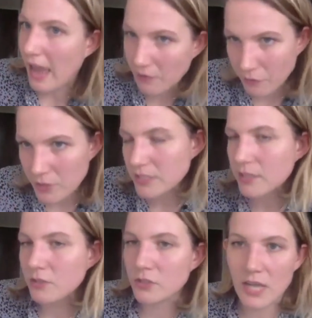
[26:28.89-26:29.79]
every
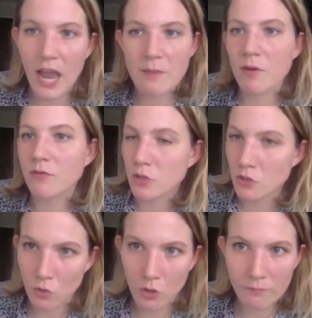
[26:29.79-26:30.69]
single type of
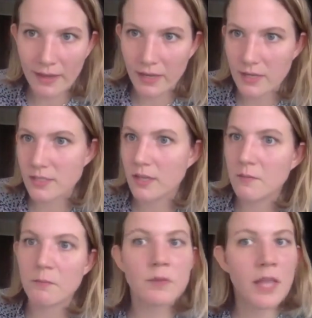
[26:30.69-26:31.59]
control
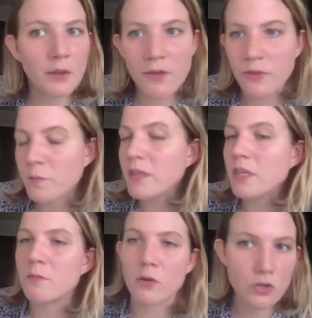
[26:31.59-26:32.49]
mechanism like whether it be the
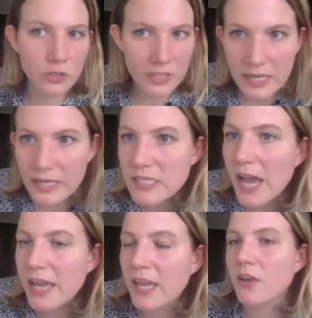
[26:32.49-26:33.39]
emotional eating
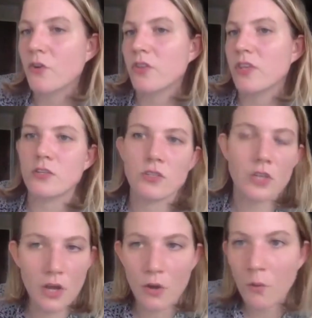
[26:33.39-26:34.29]
diet or the you
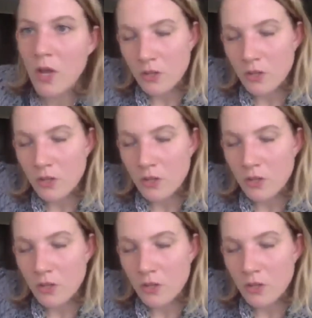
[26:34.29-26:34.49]
know